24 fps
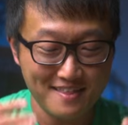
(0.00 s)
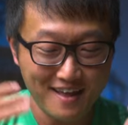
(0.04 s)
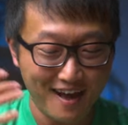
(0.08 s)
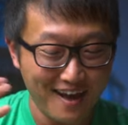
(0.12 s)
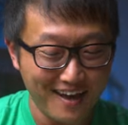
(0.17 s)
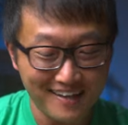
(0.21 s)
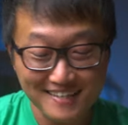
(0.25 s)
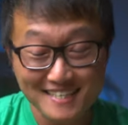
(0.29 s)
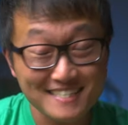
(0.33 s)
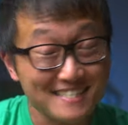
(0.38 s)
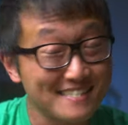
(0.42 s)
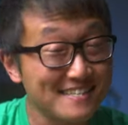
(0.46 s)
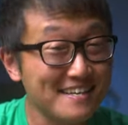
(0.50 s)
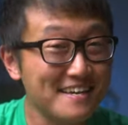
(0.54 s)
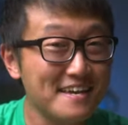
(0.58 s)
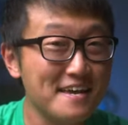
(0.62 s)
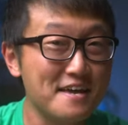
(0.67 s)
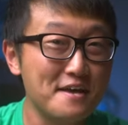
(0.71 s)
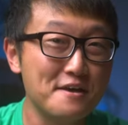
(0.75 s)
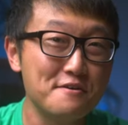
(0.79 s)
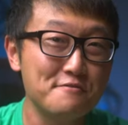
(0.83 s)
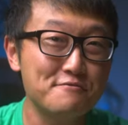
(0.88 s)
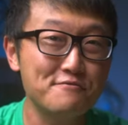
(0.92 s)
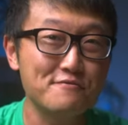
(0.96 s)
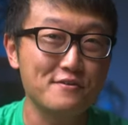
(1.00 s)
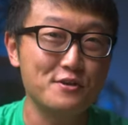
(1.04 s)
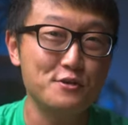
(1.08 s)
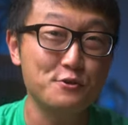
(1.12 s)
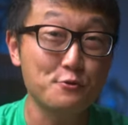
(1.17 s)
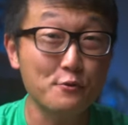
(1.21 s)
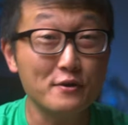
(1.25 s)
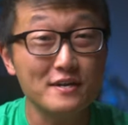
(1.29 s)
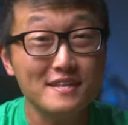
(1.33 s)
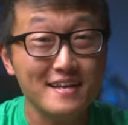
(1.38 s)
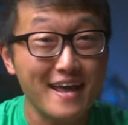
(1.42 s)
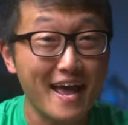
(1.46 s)
And honestly, if
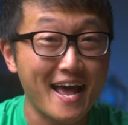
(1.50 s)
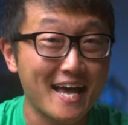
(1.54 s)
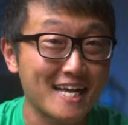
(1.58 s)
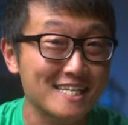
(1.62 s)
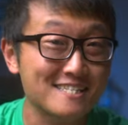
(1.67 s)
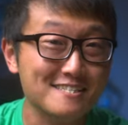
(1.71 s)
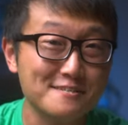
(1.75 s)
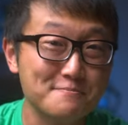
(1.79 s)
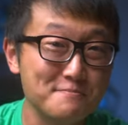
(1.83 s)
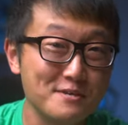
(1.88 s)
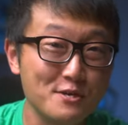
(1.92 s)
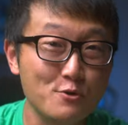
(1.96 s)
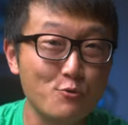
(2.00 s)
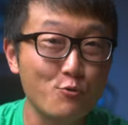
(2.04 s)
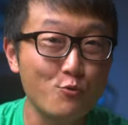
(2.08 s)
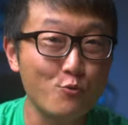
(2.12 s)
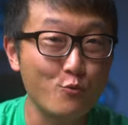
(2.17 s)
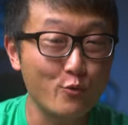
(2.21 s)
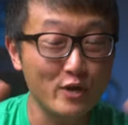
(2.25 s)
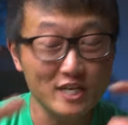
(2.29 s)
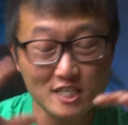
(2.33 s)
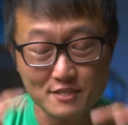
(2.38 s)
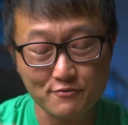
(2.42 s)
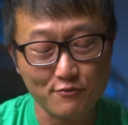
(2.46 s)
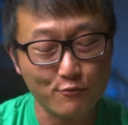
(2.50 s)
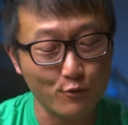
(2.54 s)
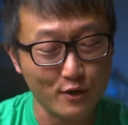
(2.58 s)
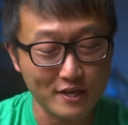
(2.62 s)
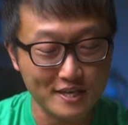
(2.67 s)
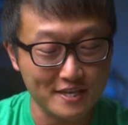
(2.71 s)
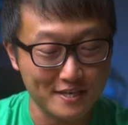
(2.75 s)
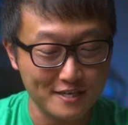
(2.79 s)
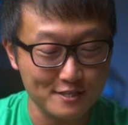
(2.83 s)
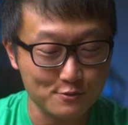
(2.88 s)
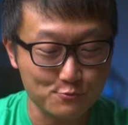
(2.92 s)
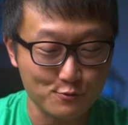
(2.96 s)
you were to ask me which four
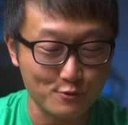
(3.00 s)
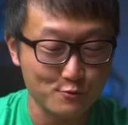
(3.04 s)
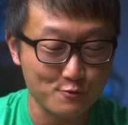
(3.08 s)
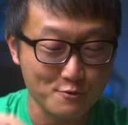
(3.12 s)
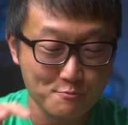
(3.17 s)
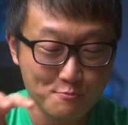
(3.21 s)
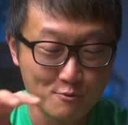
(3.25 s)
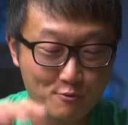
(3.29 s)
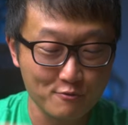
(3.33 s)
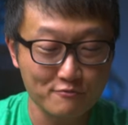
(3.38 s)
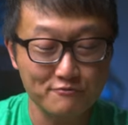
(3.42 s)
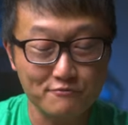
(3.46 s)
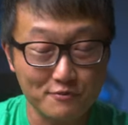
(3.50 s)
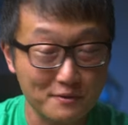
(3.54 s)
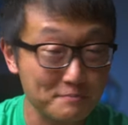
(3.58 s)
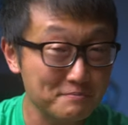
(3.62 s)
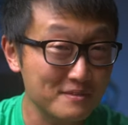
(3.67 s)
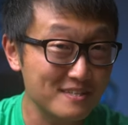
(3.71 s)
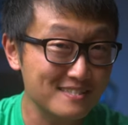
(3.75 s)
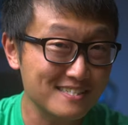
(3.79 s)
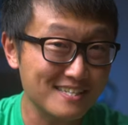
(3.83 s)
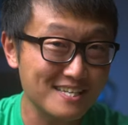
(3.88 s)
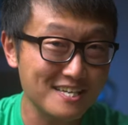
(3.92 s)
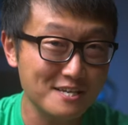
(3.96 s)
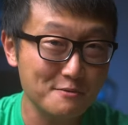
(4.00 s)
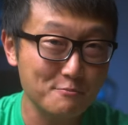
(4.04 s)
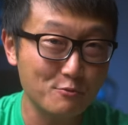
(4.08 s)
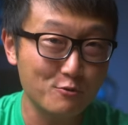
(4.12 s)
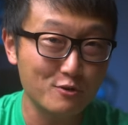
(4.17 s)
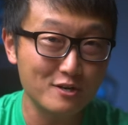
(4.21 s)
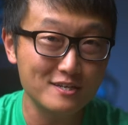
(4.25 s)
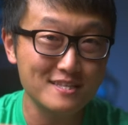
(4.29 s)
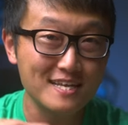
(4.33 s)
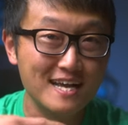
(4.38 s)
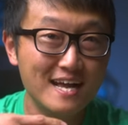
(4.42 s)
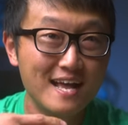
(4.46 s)
keys were removed from this
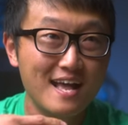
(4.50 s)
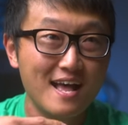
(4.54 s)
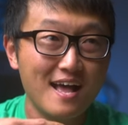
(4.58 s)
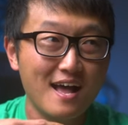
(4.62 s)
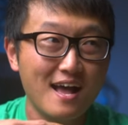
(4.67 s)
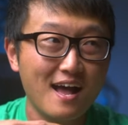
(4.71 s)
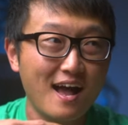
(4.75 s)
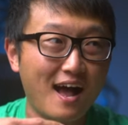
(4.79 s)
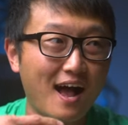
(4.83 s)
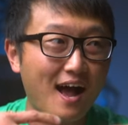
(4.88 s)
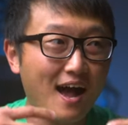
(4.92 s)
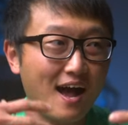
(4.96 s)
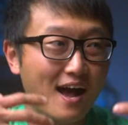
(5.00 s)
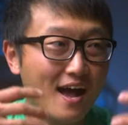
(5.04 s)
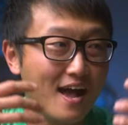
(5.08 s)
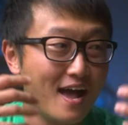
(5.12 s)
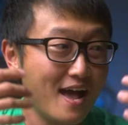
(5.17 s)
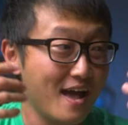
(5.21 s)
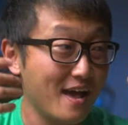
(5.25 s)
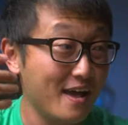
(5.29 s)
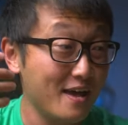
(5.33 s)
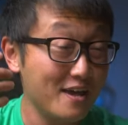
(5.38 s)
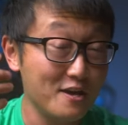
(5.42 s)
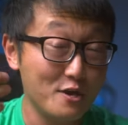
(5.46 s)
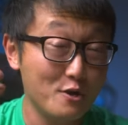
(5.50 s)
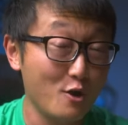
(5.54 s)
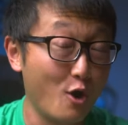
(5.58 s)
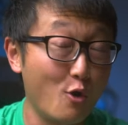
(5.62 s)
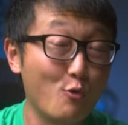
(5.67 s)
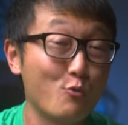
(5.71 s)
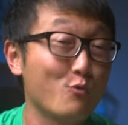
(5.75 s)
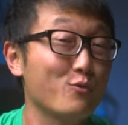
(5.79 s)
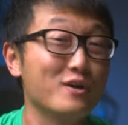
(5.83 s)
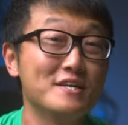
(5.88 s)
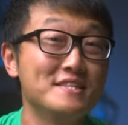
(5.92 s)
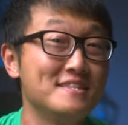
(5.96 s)
keyboard, I I
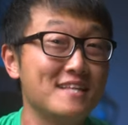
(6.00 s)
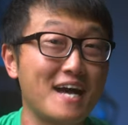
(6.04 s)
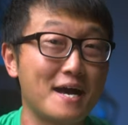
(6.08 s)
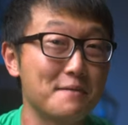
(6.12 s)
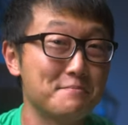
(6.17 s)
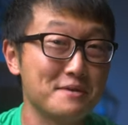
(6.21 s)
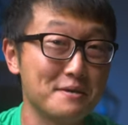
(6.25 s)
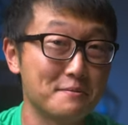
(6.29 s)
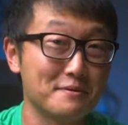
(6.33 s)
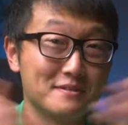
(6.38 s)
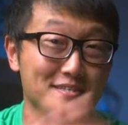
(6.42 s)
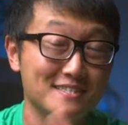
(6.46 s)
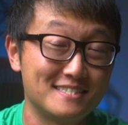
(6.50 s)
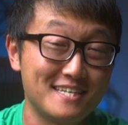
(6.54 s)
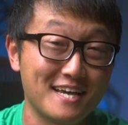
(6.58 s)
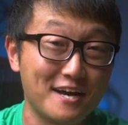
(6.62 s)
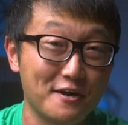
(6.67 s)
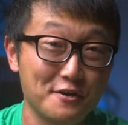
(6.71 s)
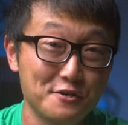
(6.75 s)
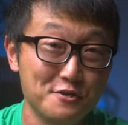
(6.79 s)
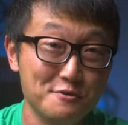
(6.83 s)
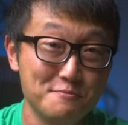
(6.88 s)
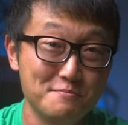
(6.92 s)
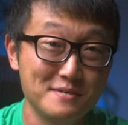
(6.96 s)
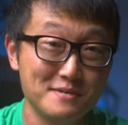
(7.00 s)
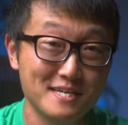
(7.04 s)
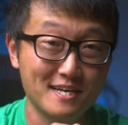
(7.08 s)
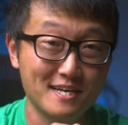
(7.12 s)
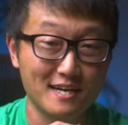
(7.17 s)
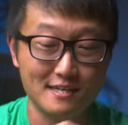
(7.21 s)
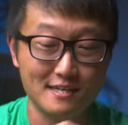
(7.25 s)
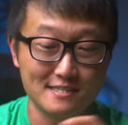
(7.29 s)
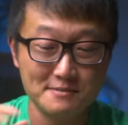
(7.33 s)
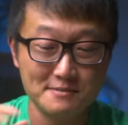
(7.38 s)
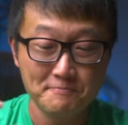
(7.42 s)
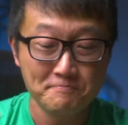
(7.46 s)
would not be able to tell you
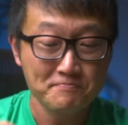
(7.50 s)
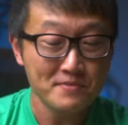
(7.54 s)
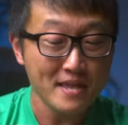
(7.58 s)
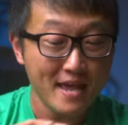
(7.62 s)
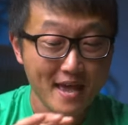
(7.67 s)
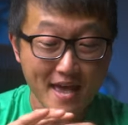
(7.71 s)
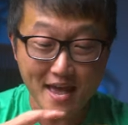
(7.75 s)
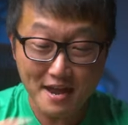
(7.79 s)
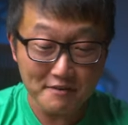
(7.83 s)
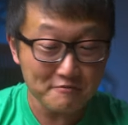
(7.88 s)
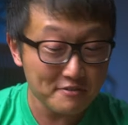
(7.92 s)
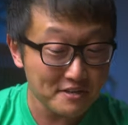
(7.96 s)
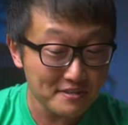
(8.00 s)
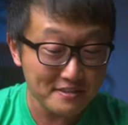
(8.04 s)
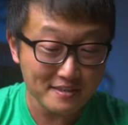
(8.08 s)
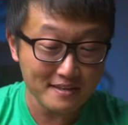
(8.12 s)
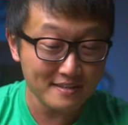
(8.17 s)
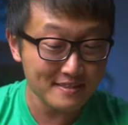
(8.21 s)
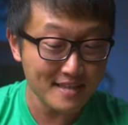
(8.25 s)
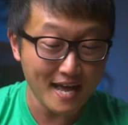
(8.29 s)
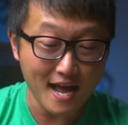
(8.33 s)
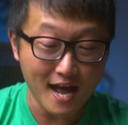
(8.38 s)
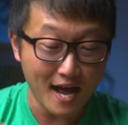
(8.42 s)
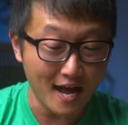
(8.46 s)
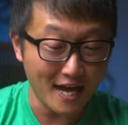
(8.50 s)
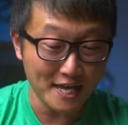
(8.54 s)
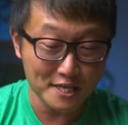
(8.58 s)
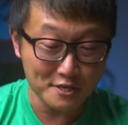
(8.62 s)
because Everything that I